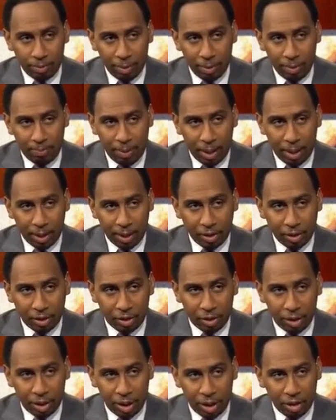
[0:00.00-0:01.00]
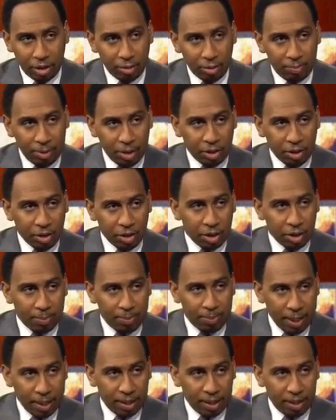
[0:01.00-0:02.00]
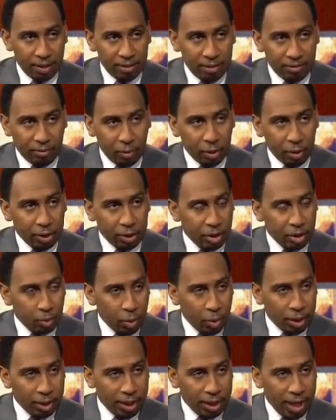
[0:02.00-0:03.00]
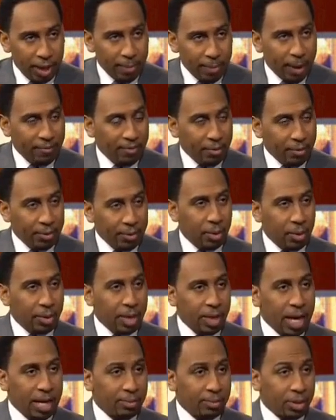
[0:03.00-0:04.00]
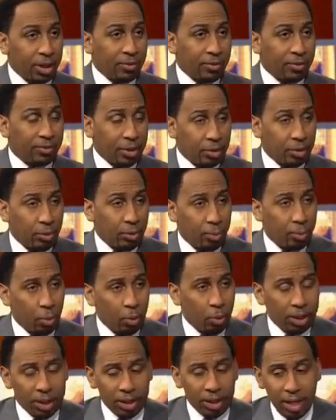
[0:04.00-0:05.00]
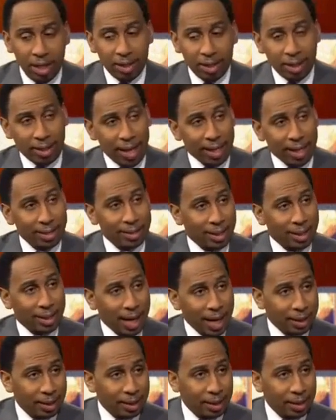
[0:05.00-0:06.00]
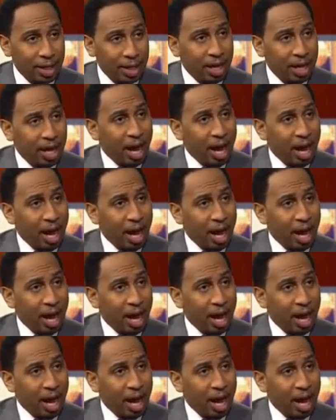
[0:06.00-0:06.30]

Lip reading: be punished, he should be suspended for at least 1 game. Our very own Adam Schefter is reporting that that is likely.